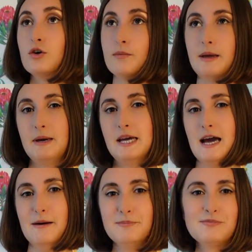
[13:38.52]
Well, maybe I
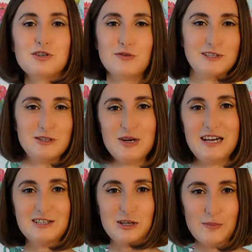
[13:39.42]
am. Joffrey's not
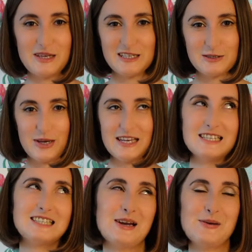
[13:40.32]
here to stop me this week,
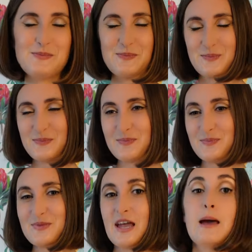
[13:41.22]
so...
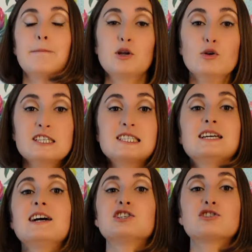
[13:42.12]
But
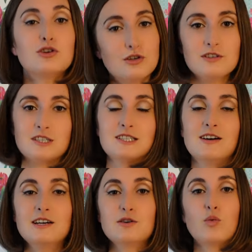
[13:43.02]
honestly, I just couldn't
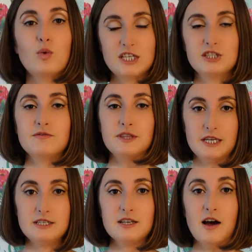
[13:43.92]
decide which of
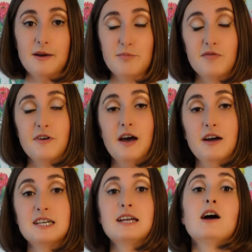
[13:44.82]
these I
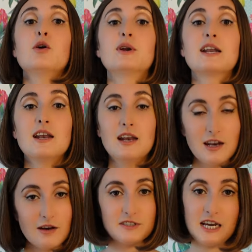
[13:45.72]
preferred, and I would
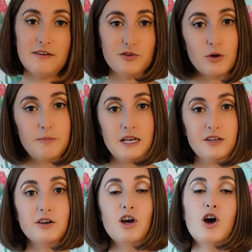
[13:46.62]
love to have your
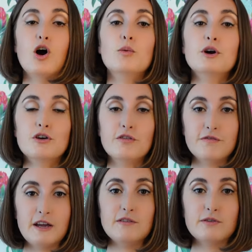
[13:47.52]
opinion on what your
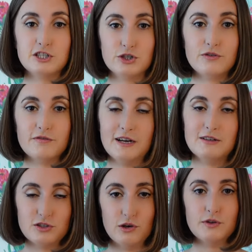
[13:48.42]
favourite John
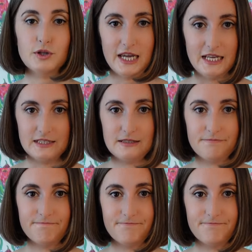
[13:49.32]
Fowles novel is.